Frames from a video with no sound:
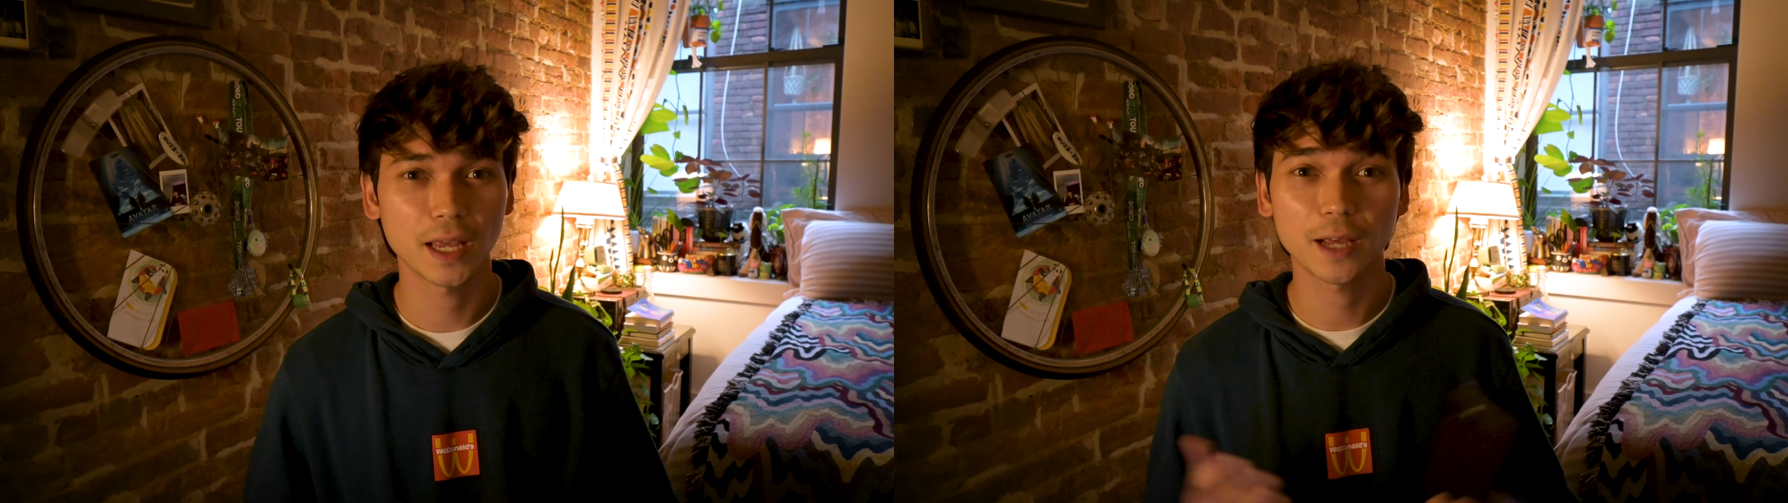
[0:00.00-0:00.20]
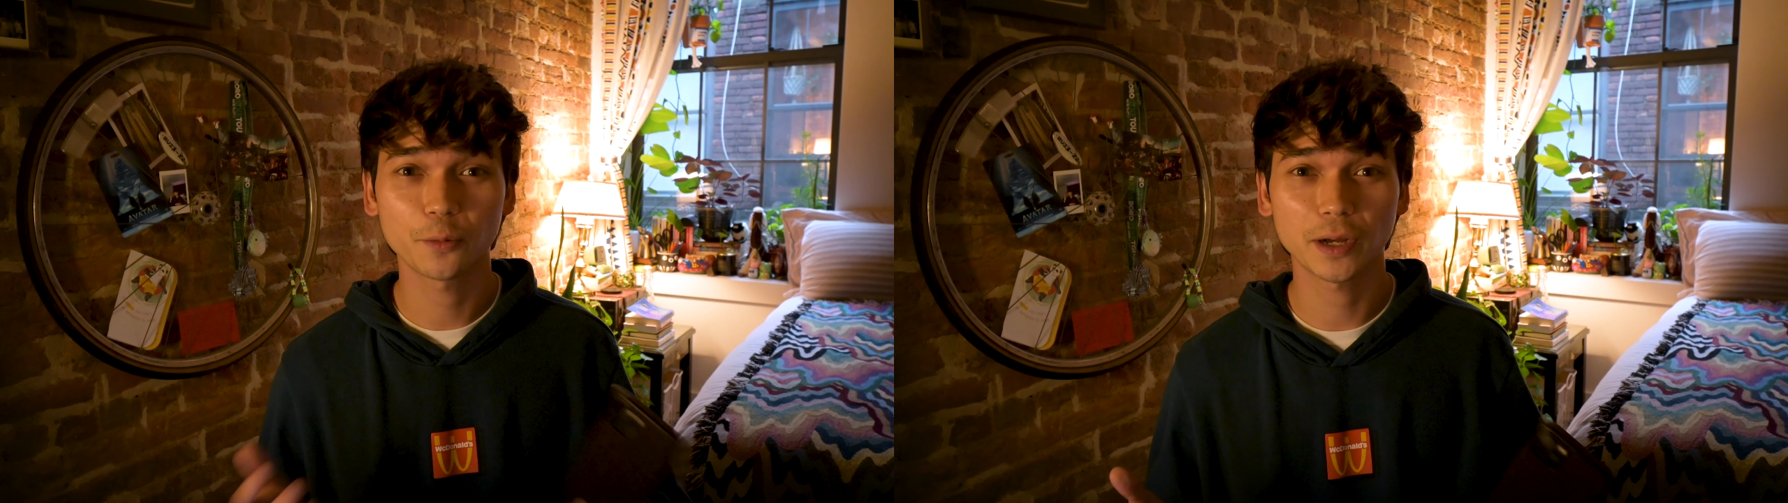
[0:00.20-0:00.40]

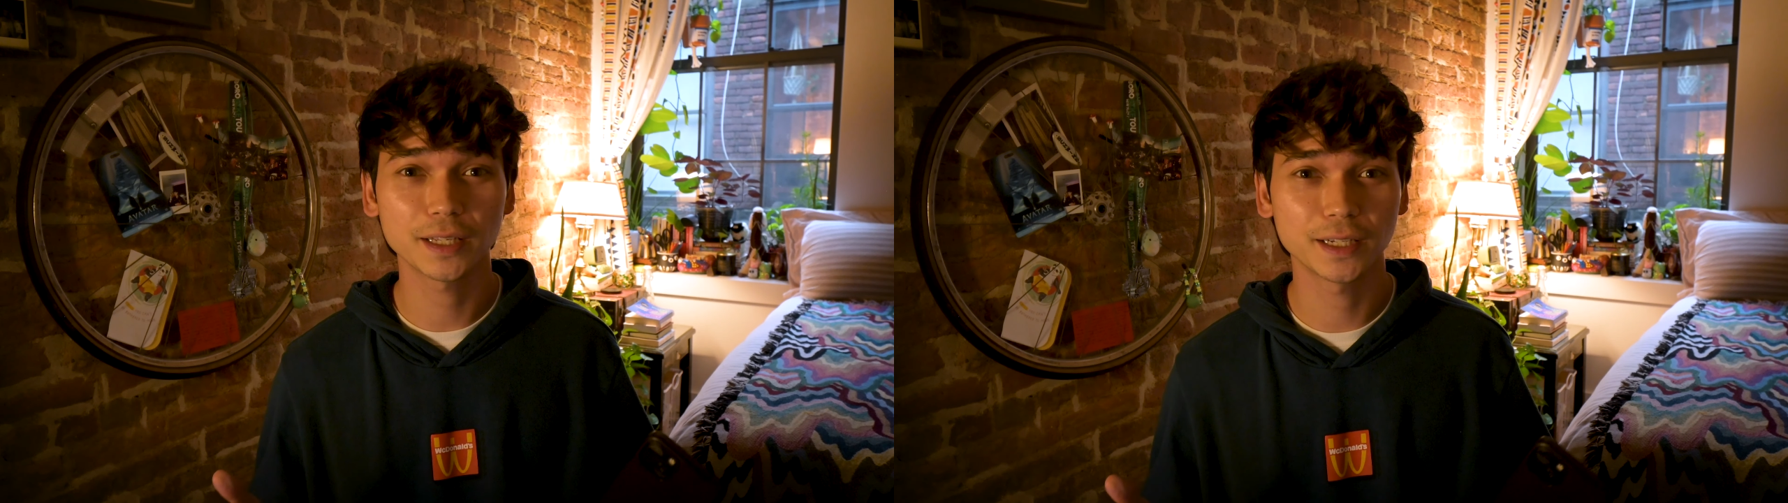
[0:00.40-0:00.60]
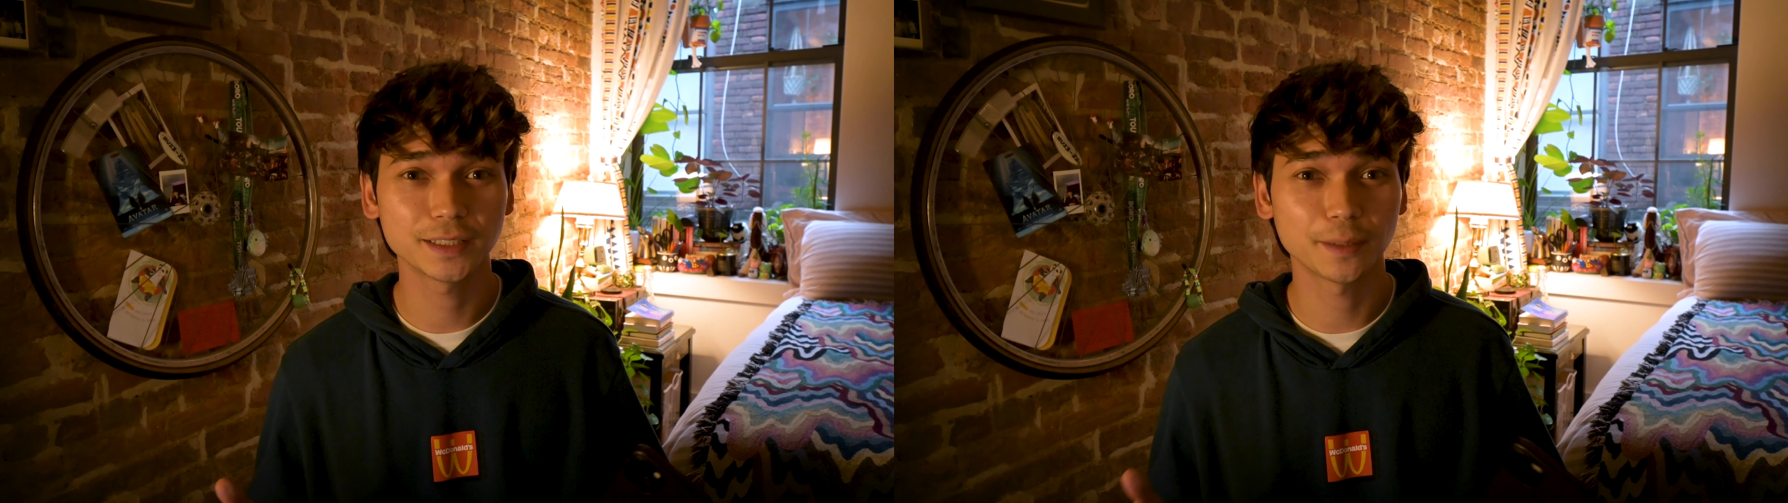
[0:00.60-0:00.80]
And while
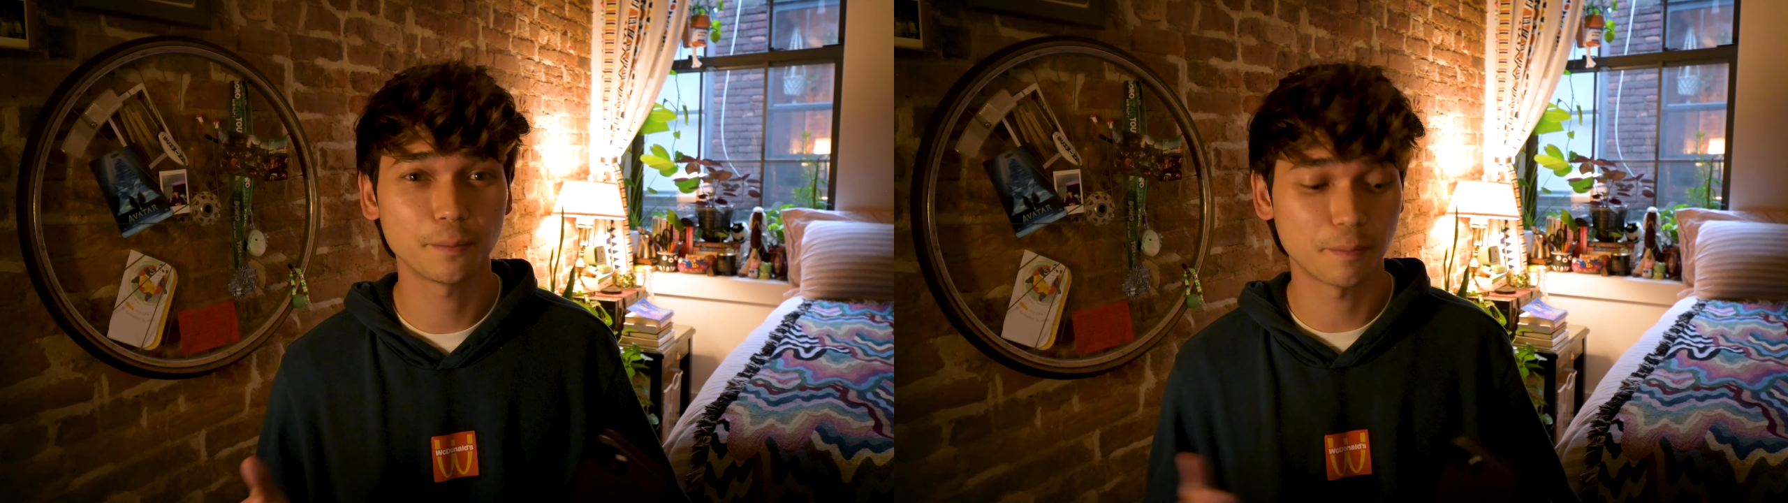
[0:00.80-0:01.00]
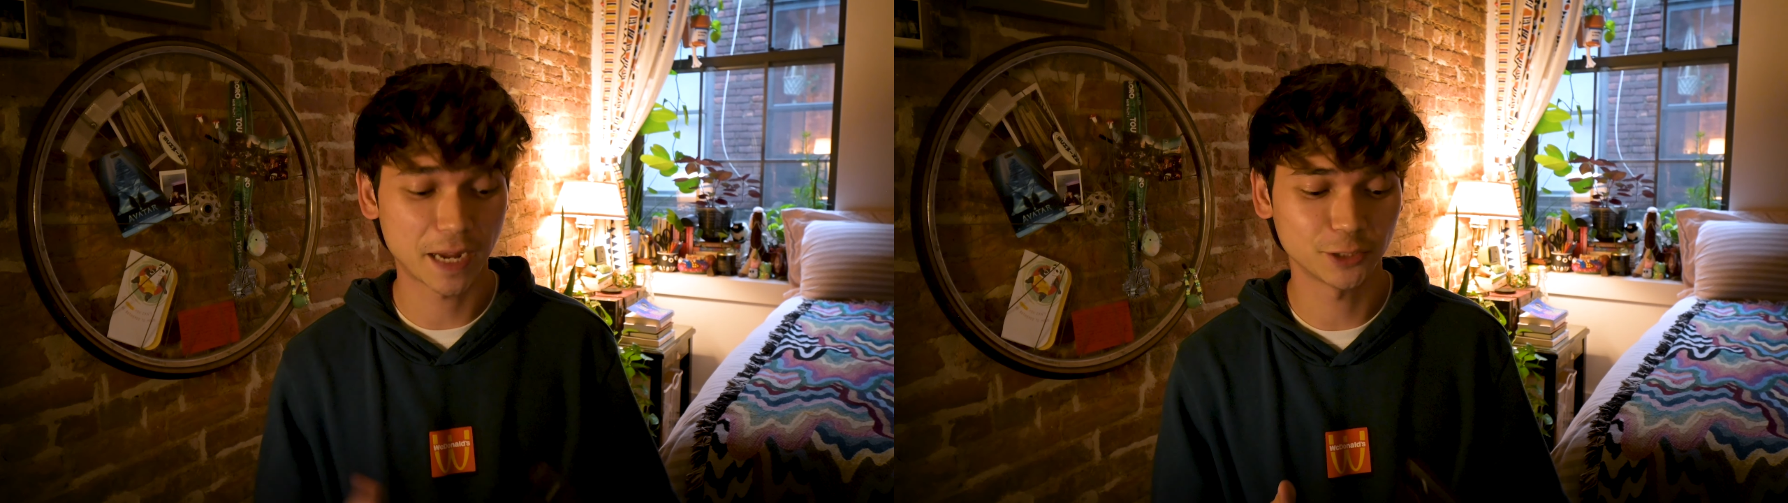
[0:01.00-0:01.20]
it is a
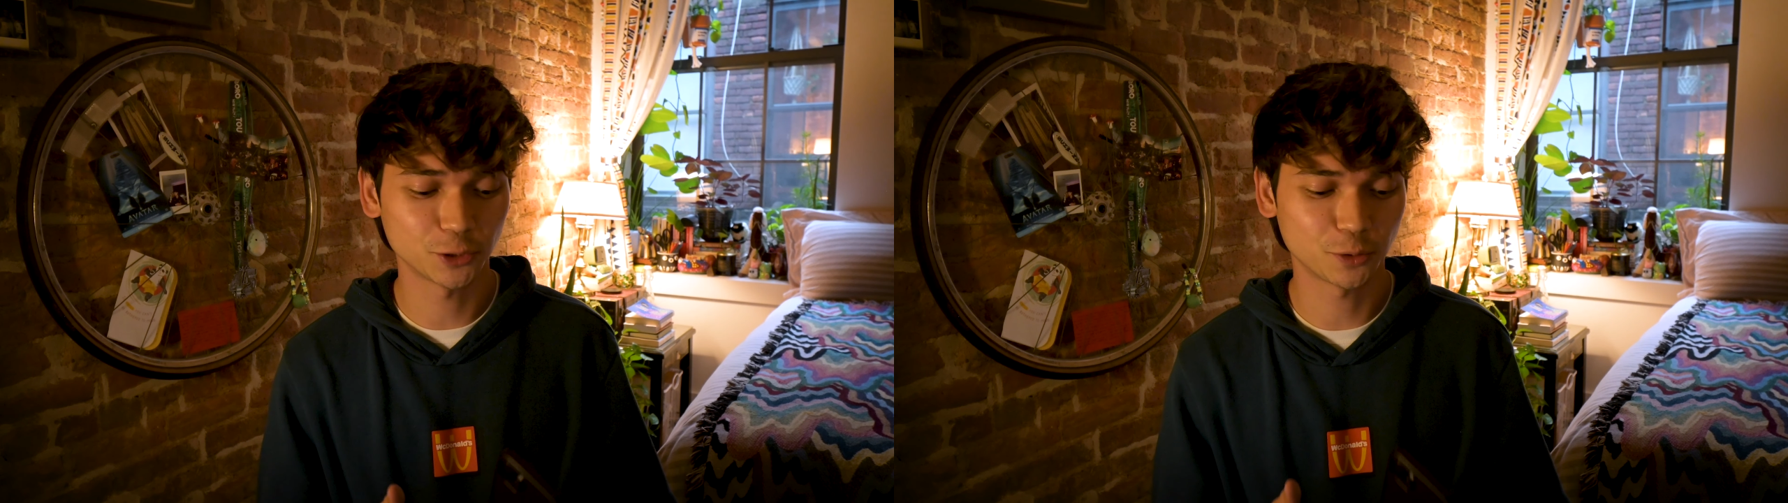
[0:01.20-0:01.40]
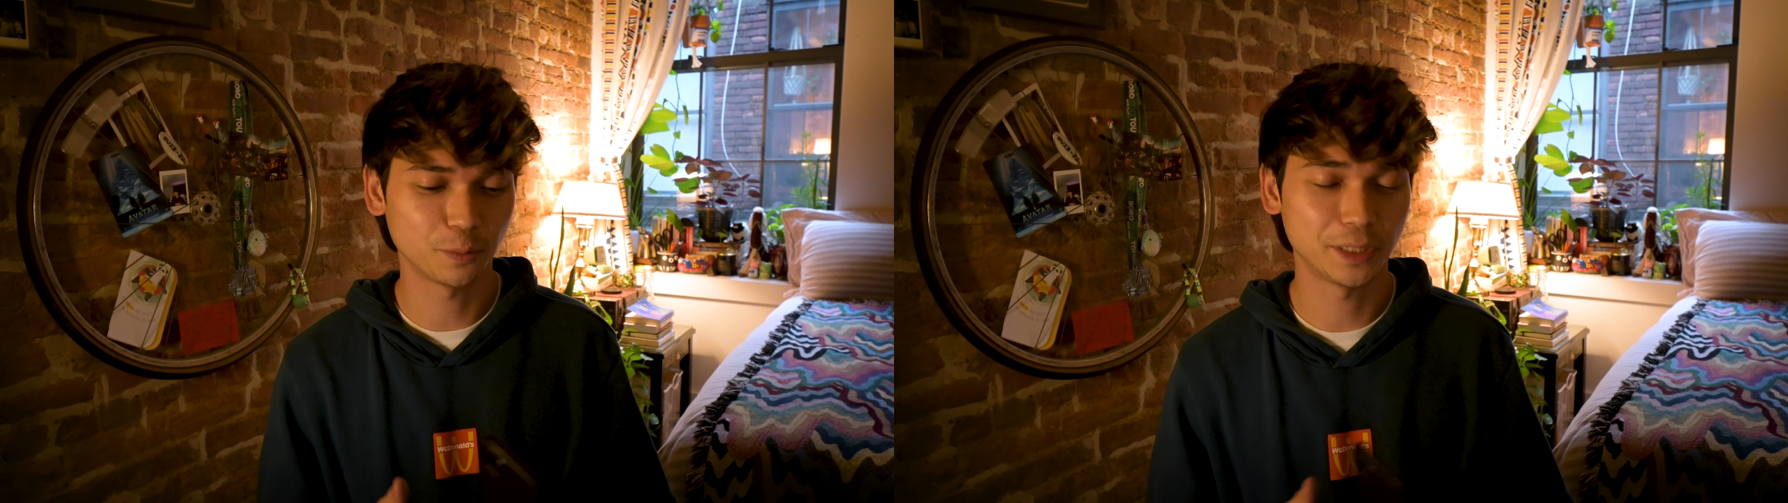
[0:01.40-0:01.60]
magical